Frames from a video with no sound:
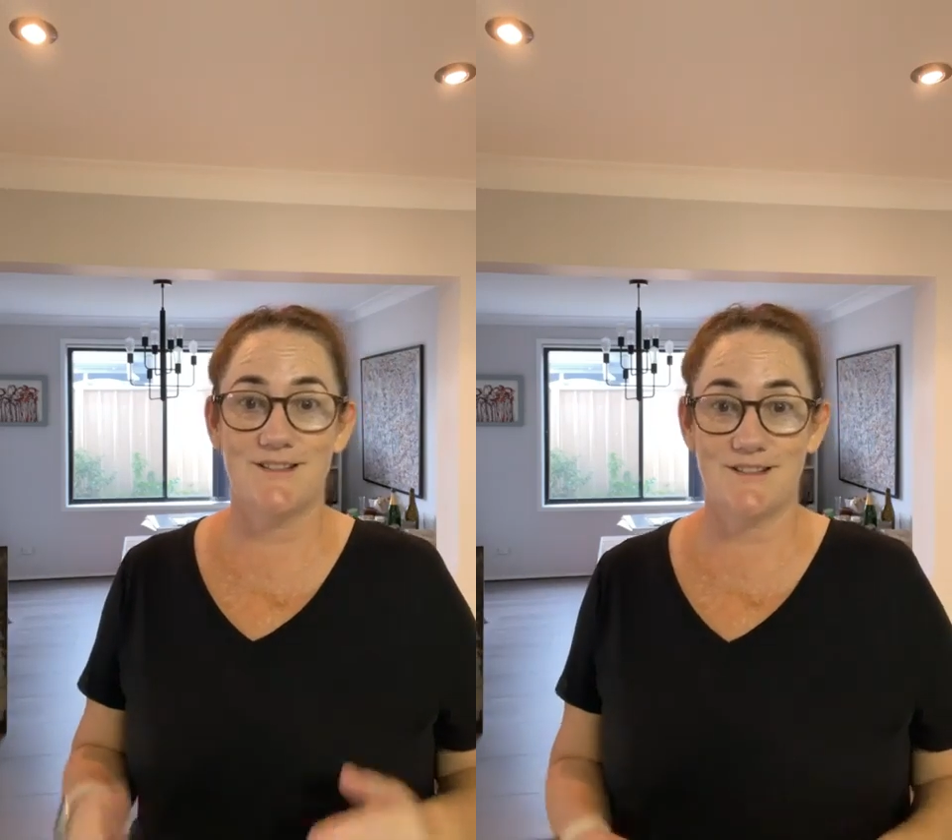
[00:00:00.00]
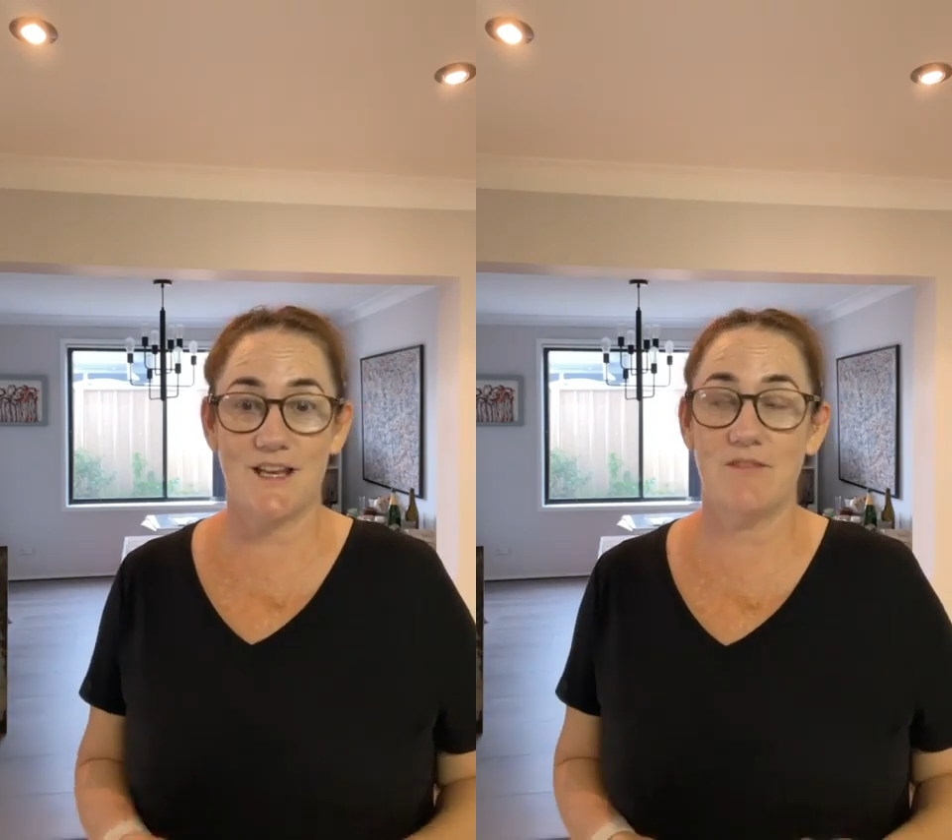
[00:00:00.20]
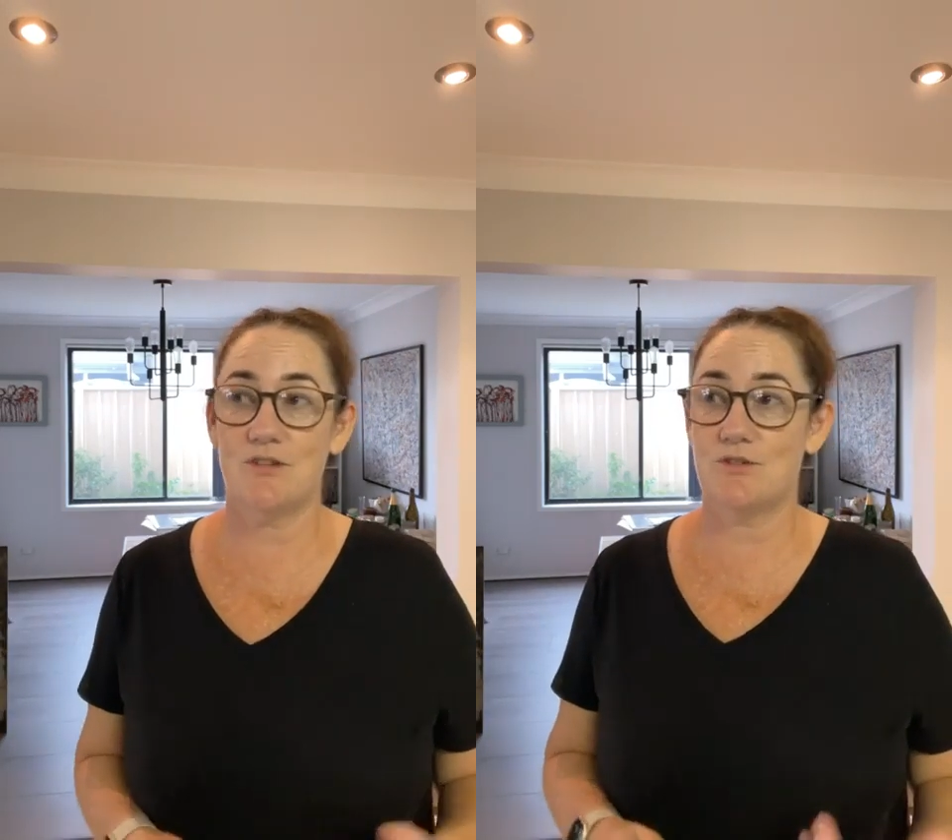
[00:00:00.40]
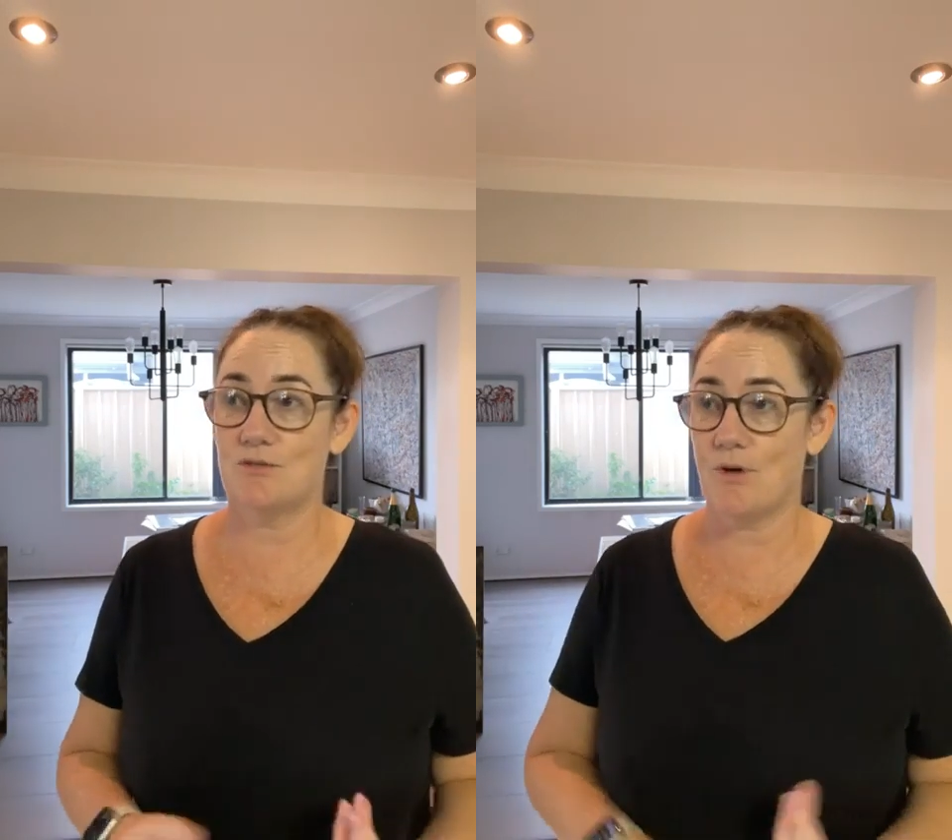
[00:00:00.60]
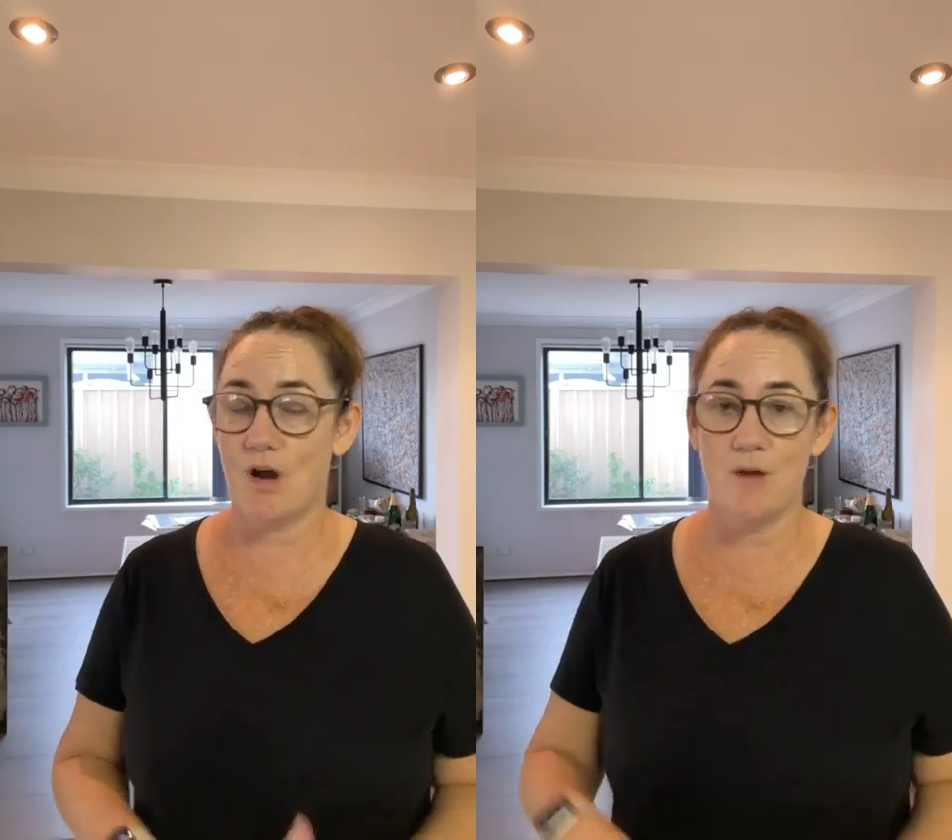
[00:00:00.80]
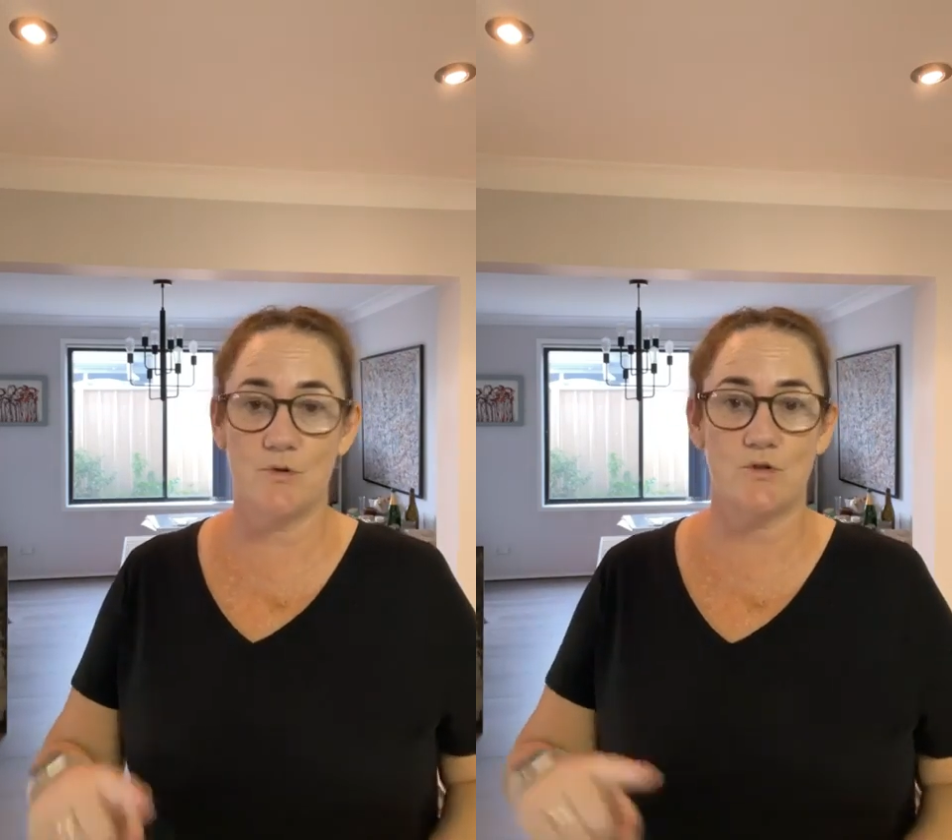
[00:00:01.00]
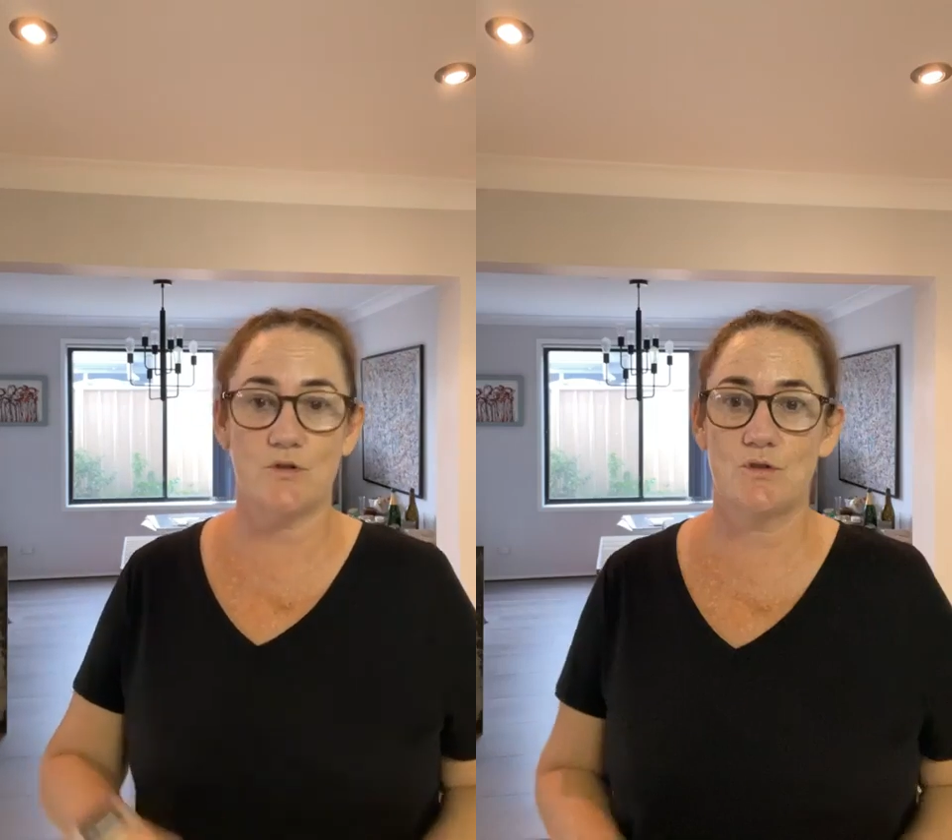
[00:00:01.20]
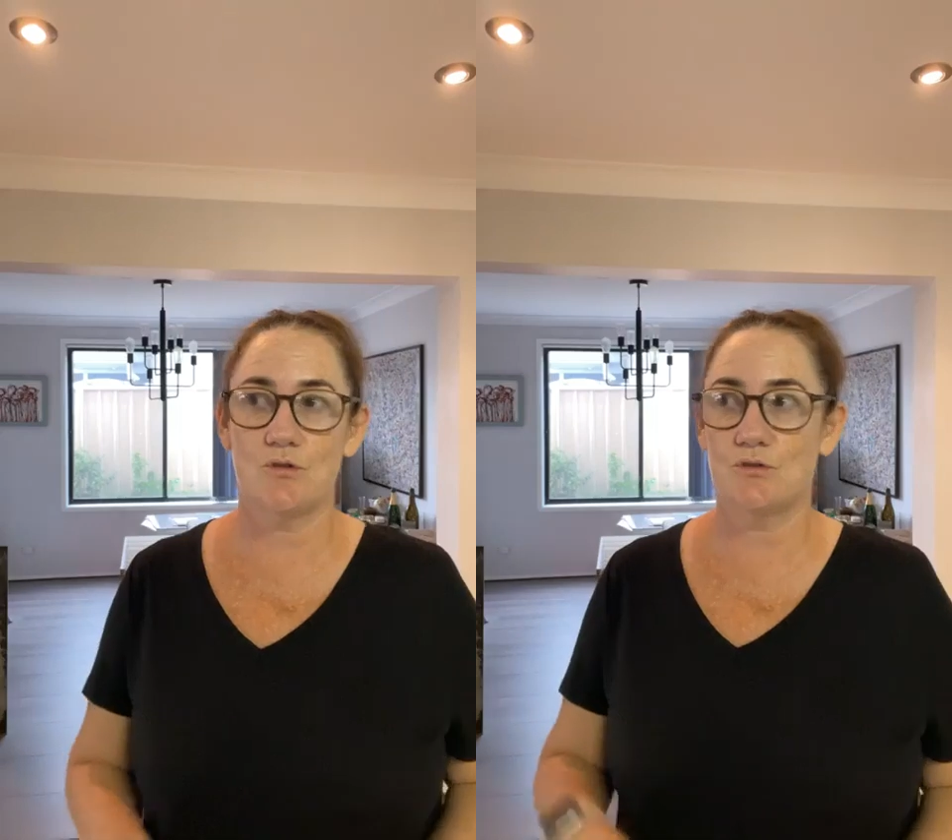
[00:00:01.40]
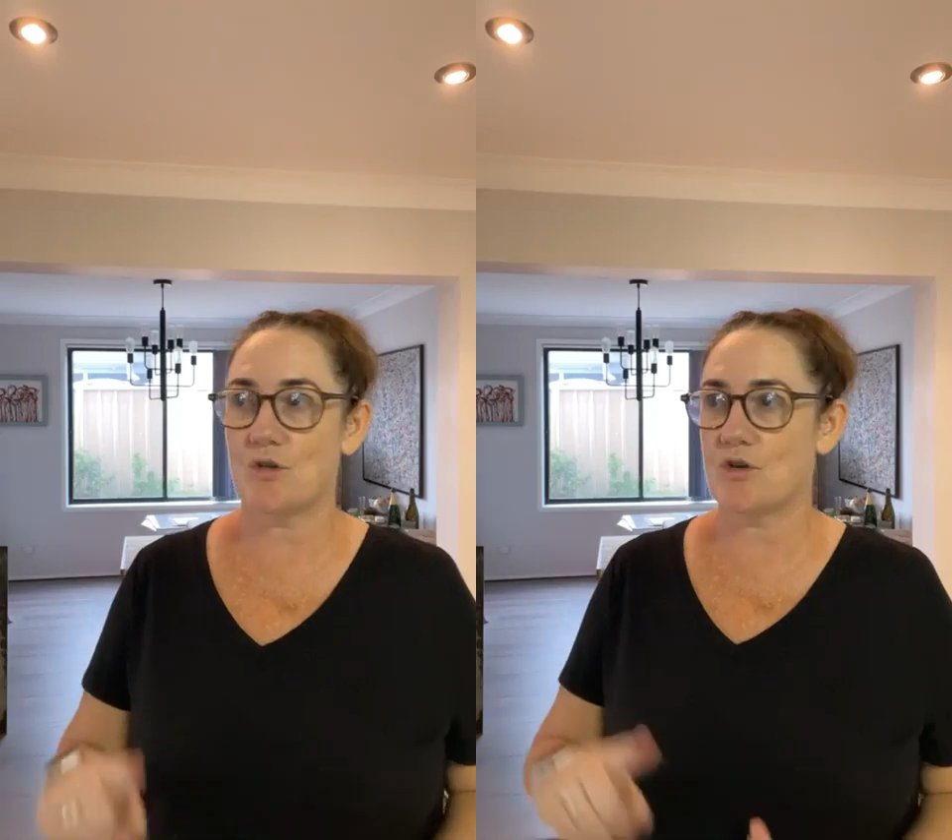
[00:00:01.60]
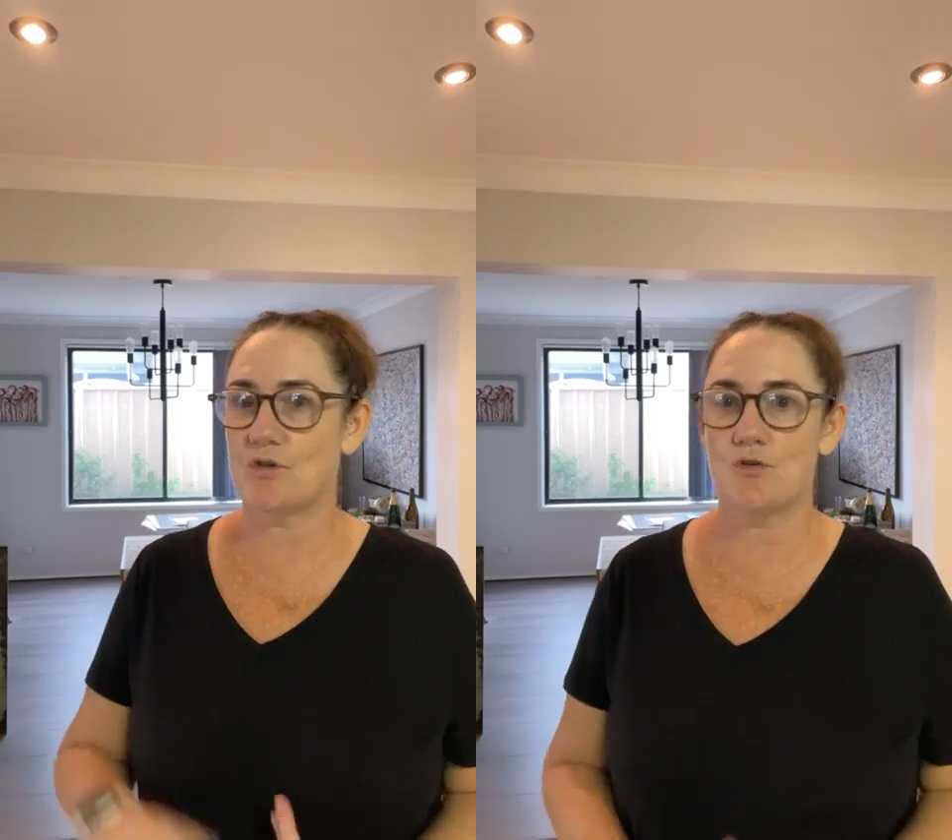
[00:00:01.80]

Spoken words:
save it to iBooks, Google Docs,